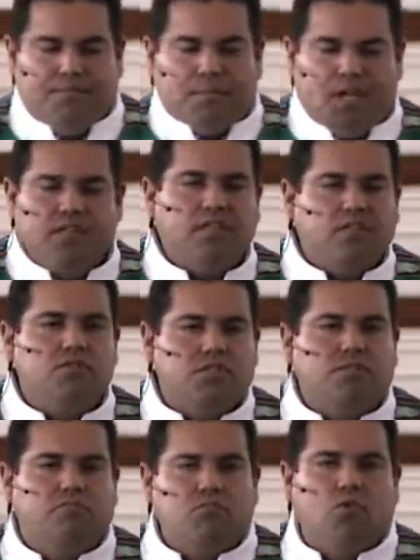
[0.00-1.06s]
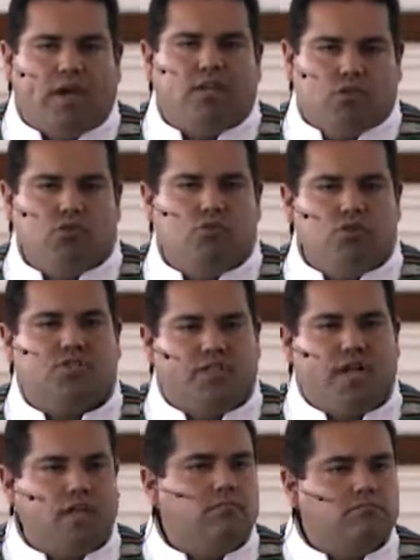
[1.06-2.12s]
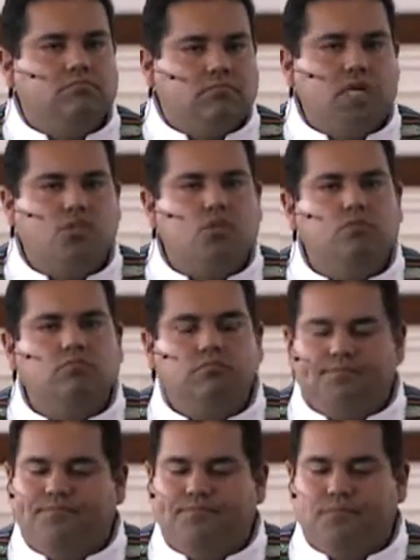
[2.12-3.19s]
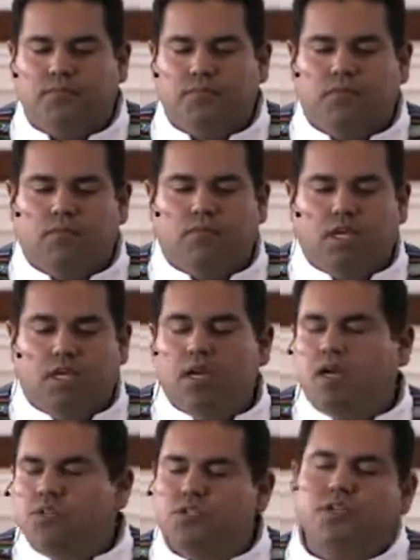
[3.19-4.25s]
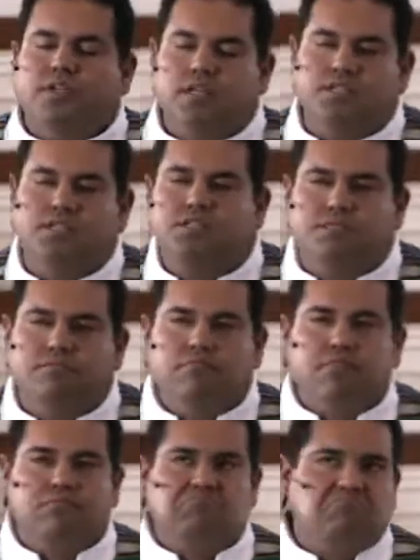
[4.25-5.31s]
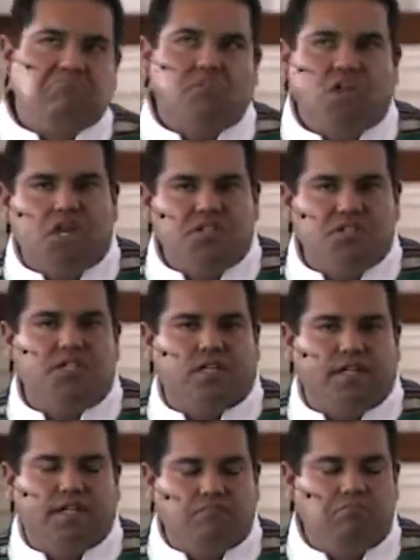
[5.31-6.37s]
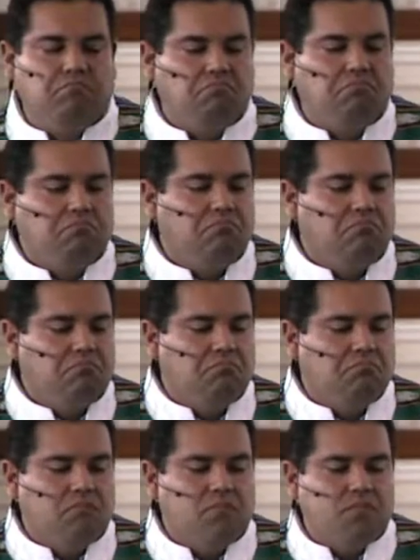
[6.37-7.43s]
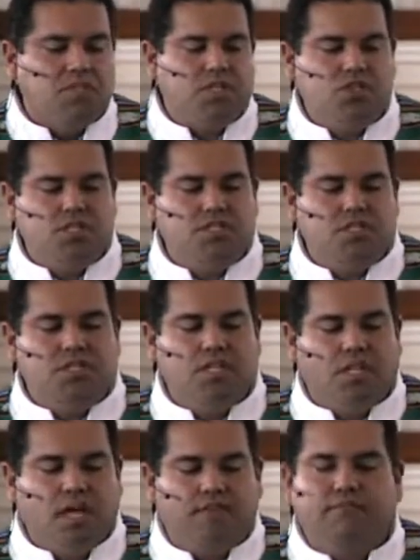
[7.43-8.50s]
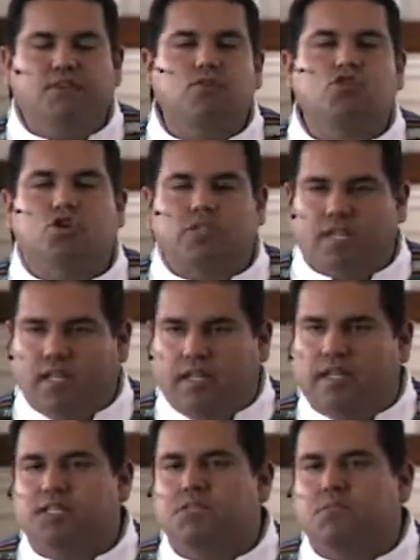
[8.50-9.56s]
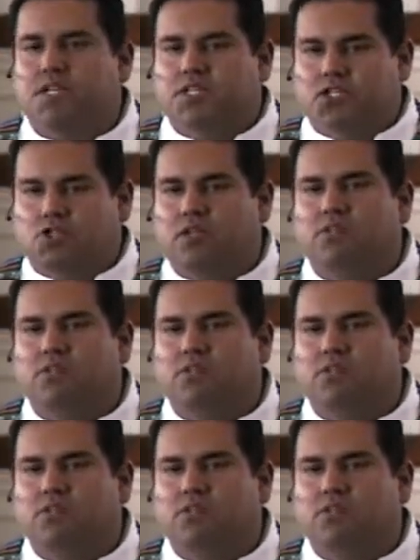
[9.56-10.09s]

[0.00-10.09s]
I think there's some grain of truth to that. I do. I also think it's kind of silly. See, Jesus did a lot of future telling in his ministry.